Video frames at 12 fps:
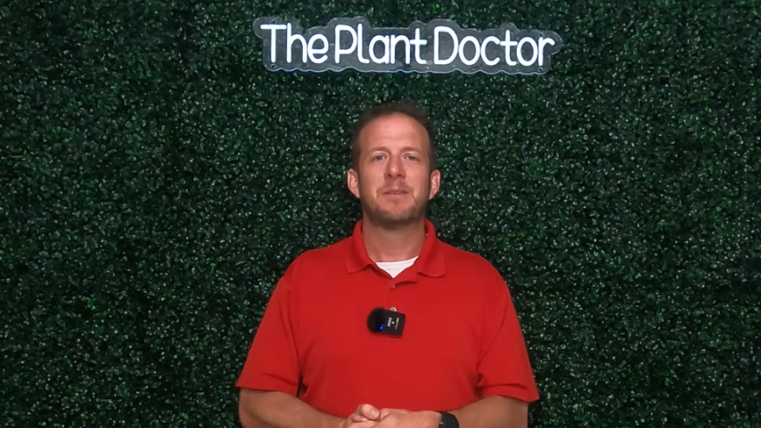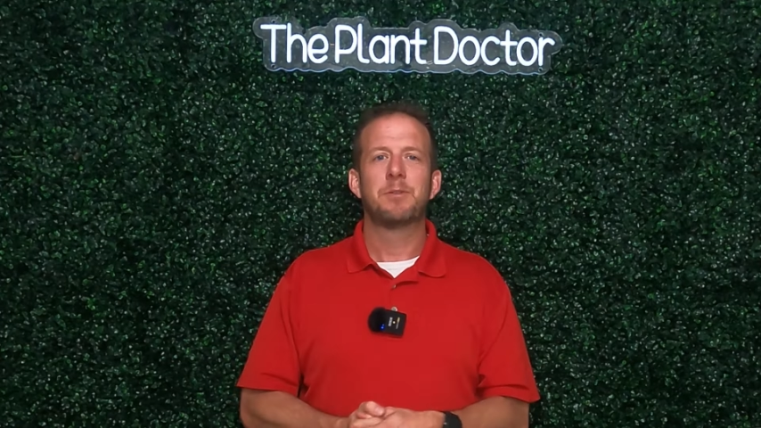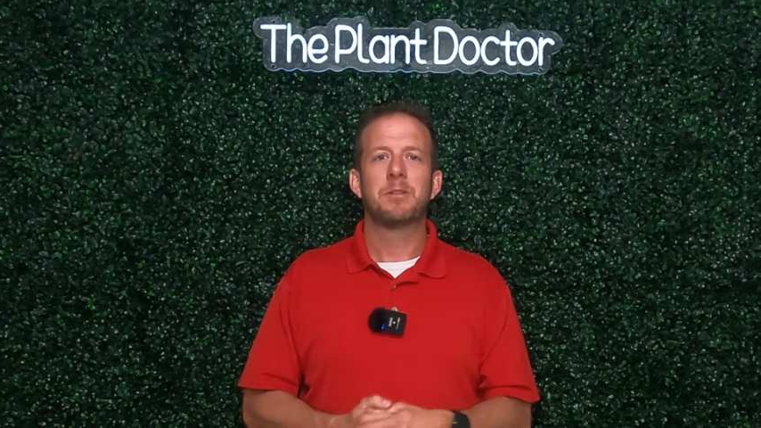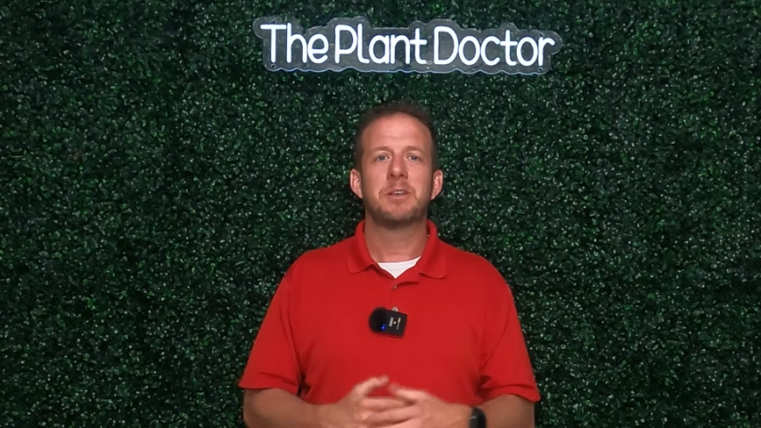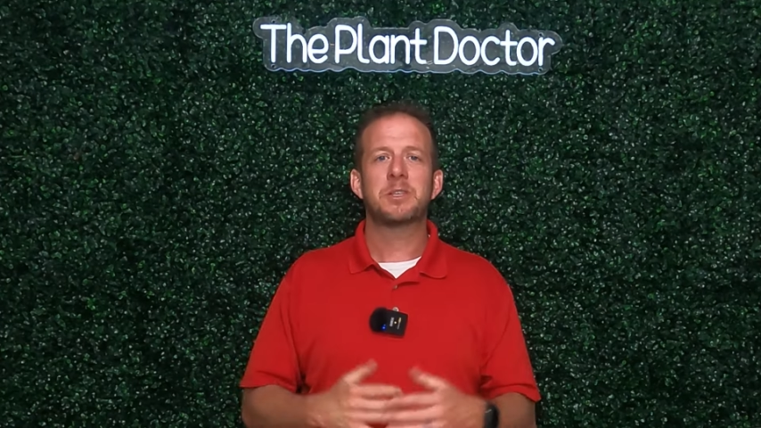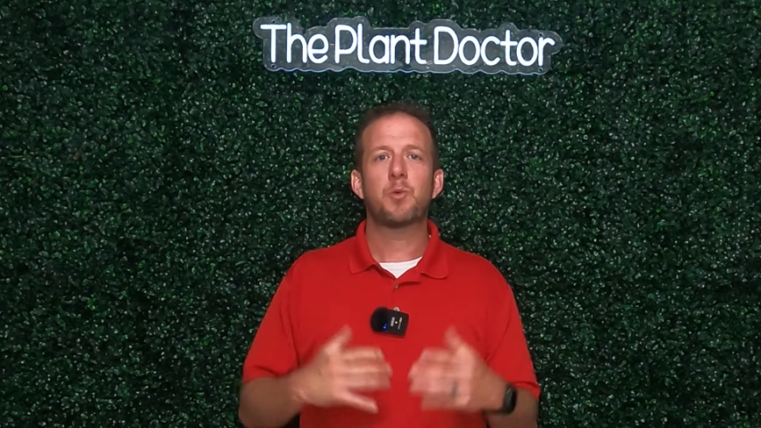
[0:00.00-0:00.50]

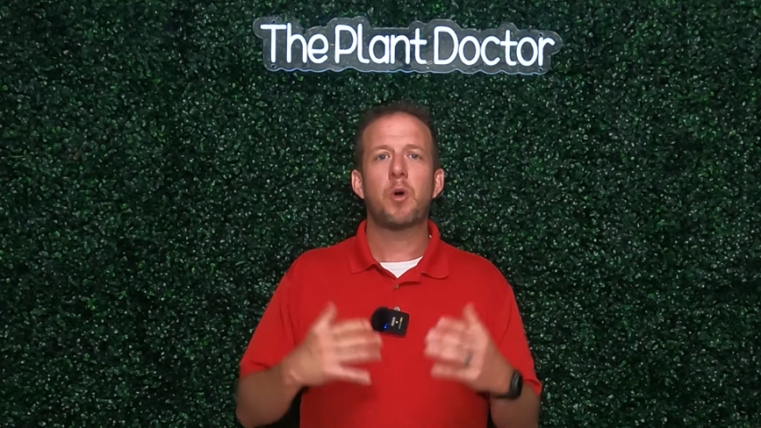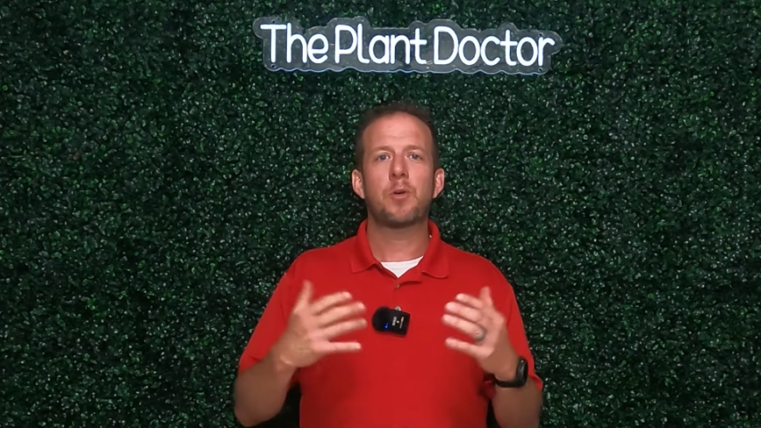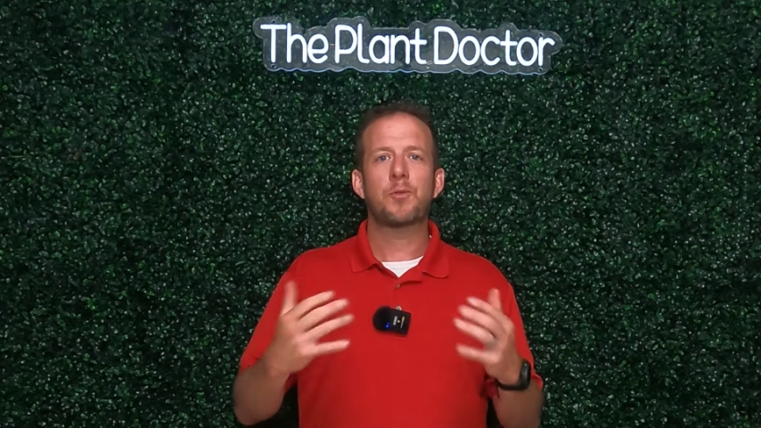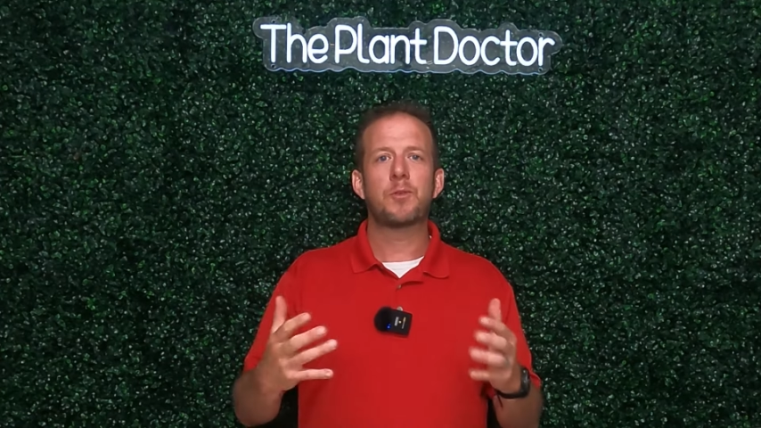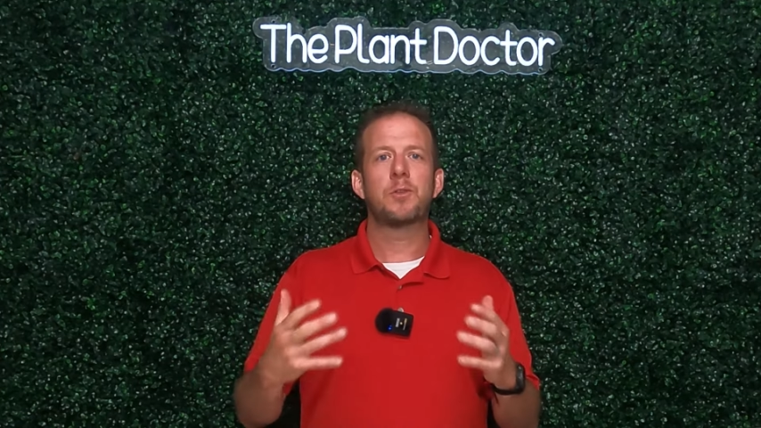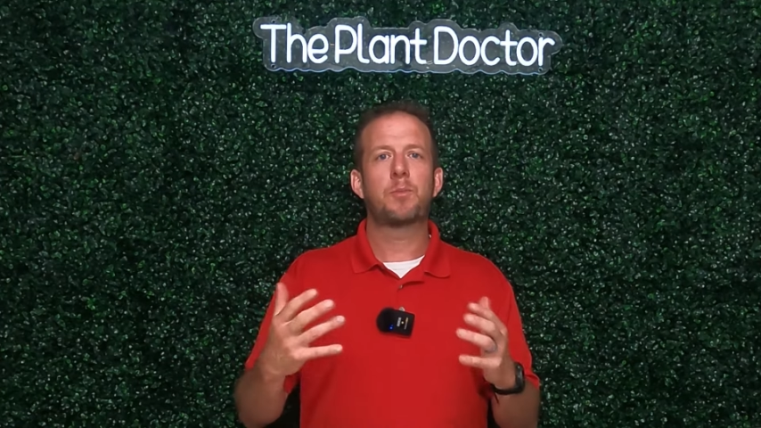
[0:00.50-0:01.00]
But let's walk
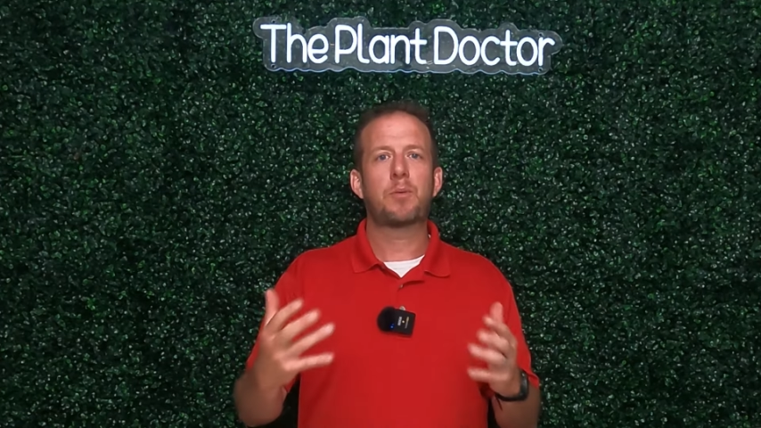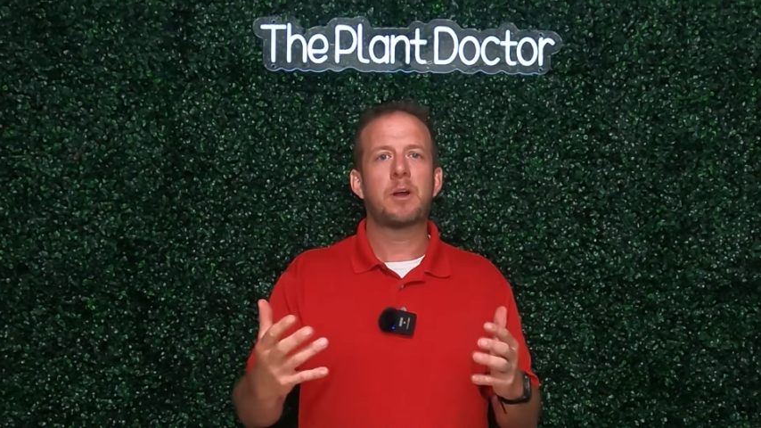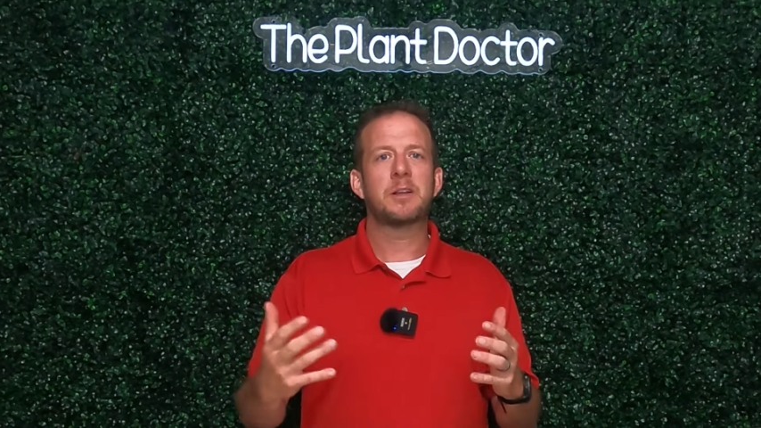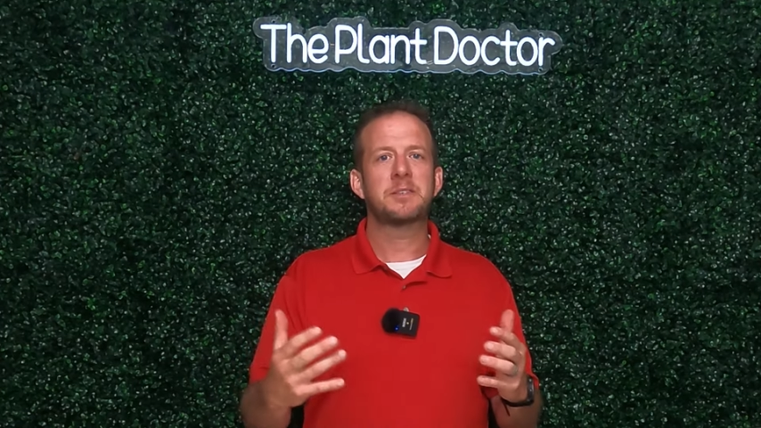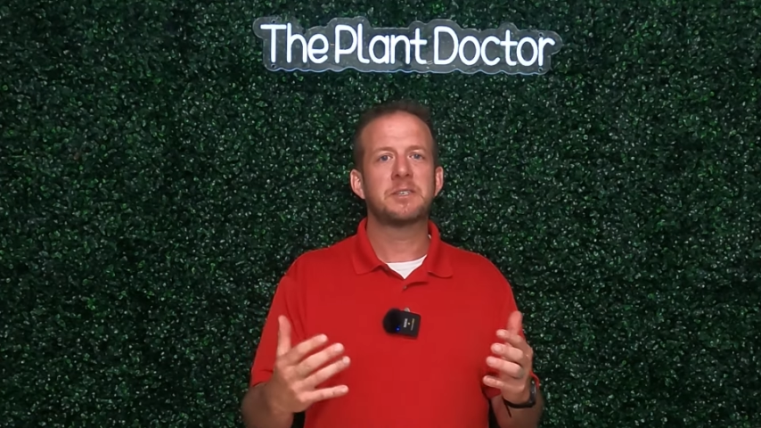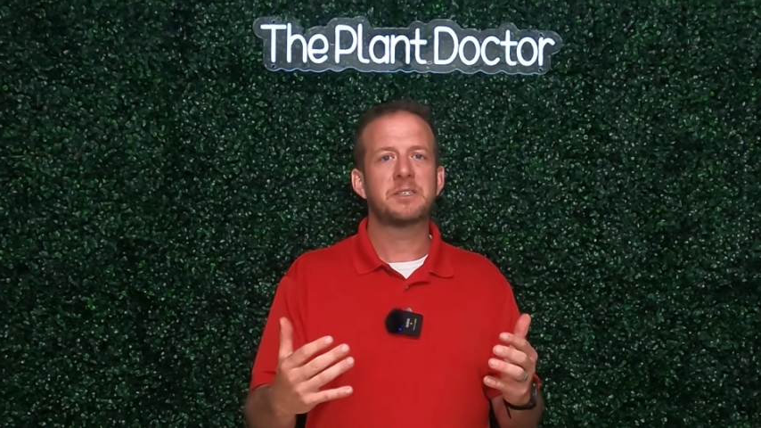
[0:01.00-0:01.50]
through the
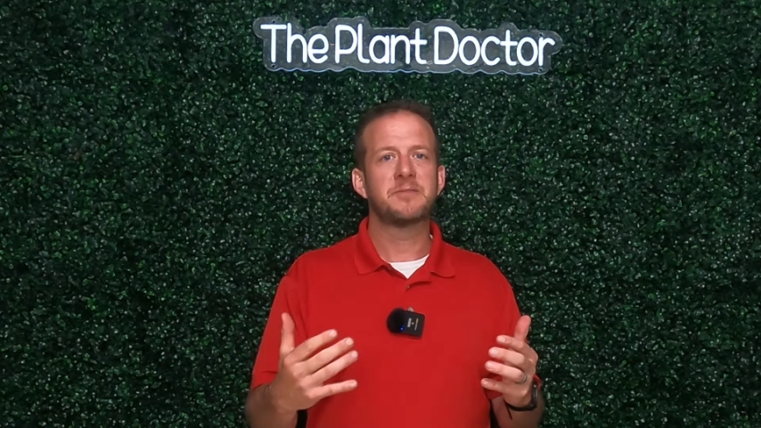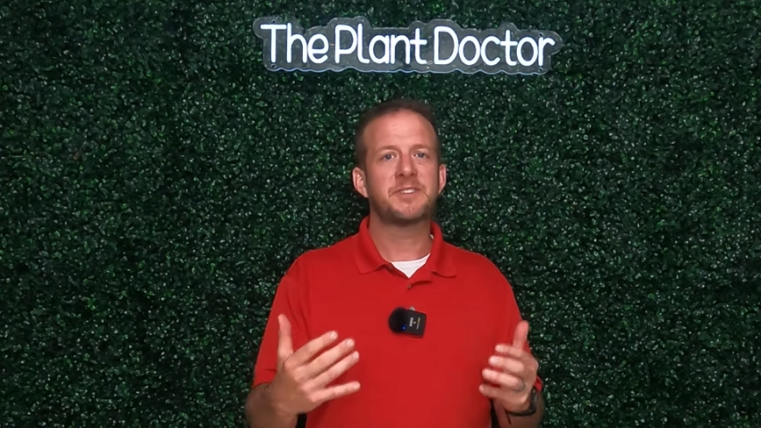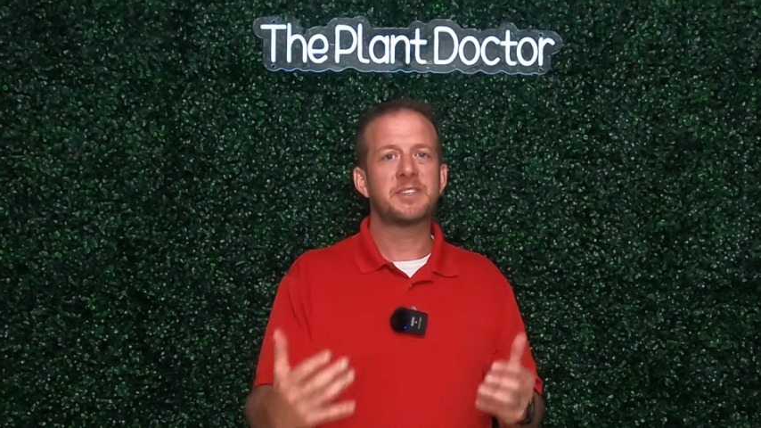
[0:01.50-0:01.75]
process of